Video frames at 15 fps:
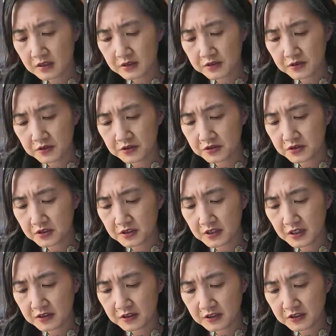So there's
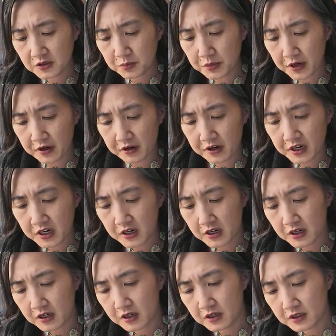nothing to bury,
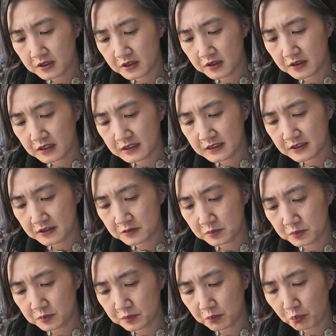nothing to
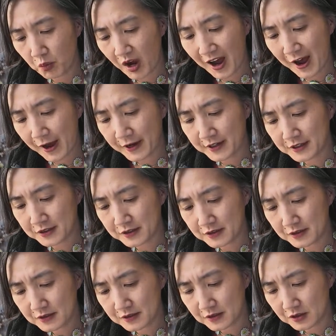hide.
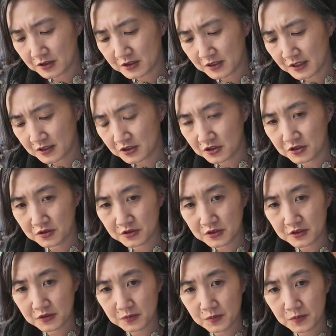It gets used.